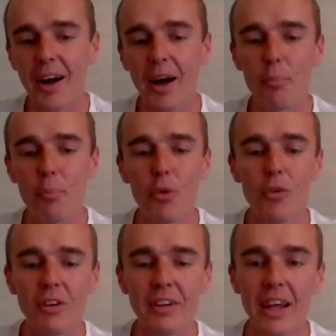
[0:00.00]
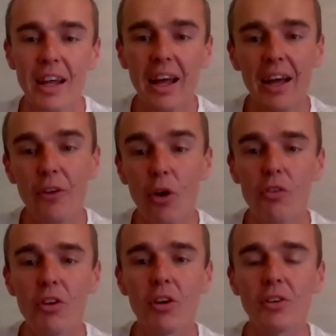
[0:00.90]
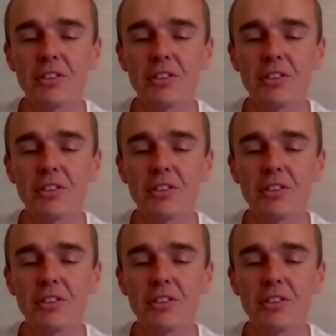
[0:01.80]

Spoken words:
unproven. And overall,